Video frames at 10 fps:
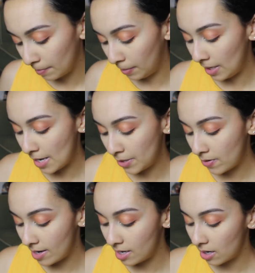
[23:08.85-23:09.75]

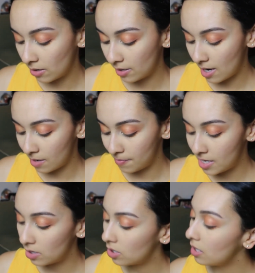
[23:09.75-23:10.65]
blush right here. It's kind of
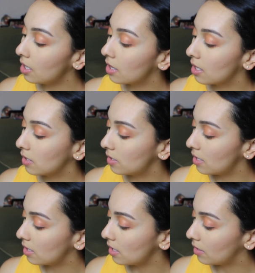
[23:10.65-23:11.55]
peachy. This
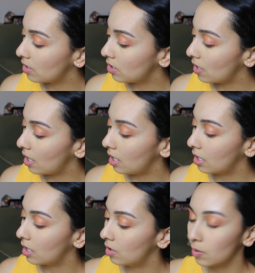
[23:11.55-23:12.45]
is in the
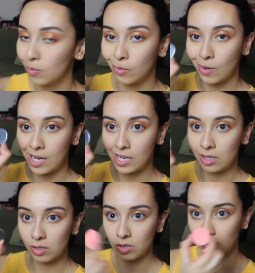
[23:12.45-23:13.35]
shade
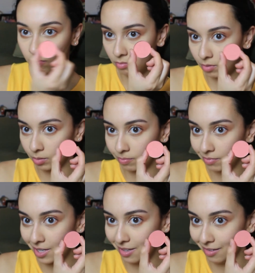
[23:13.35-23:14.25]
Radiant.
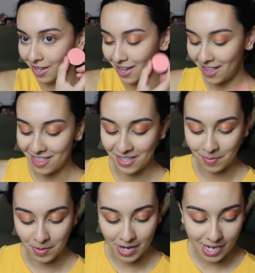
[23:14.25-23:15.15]
This
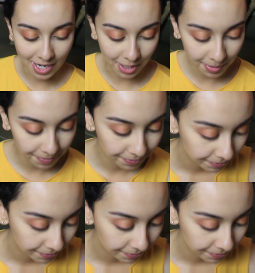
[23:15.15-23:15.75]
one right here.